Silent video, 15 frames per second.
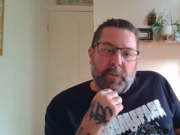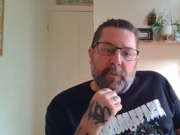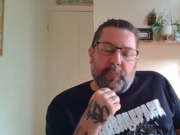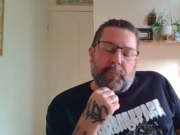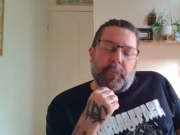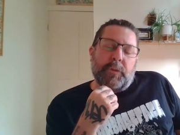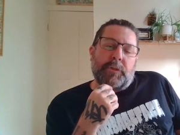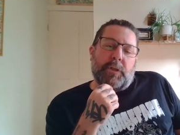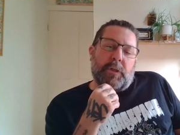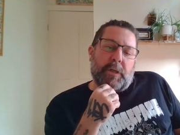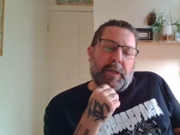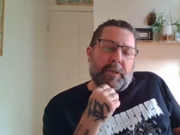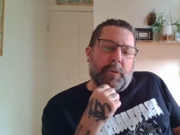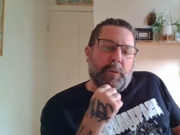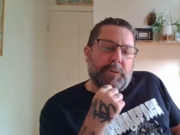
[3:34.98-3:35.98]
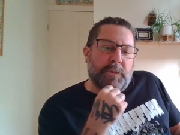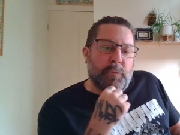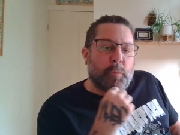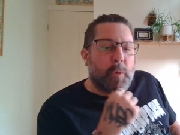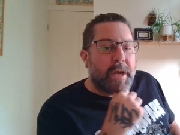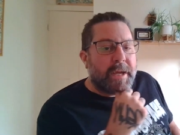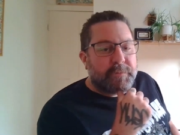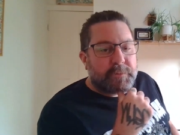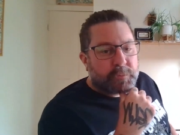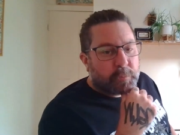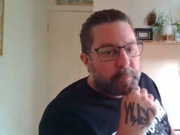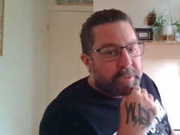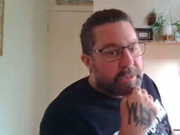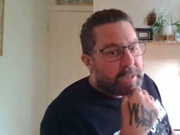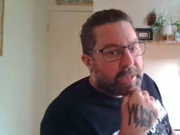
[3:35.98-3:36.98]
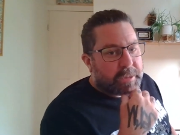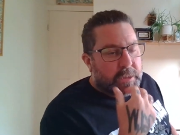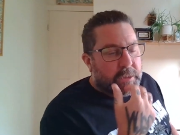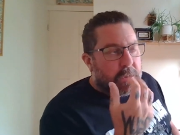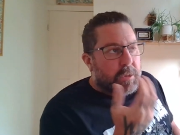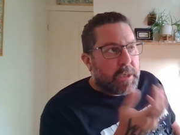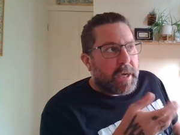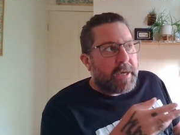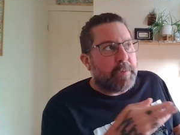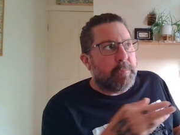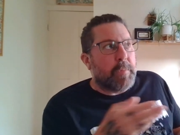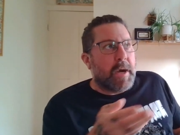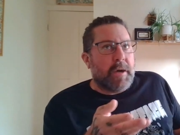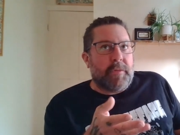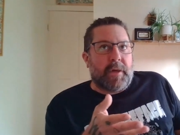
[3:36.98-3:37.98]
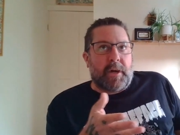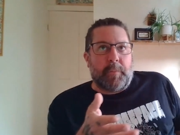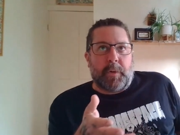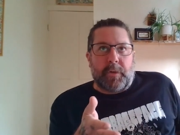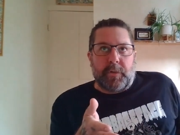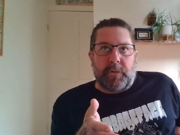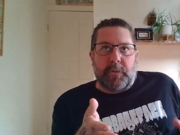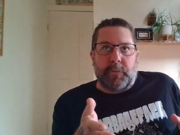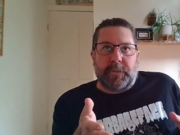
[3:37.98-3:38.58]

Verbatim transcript: For sure. It goes in waves for me. Like, I admire that about you.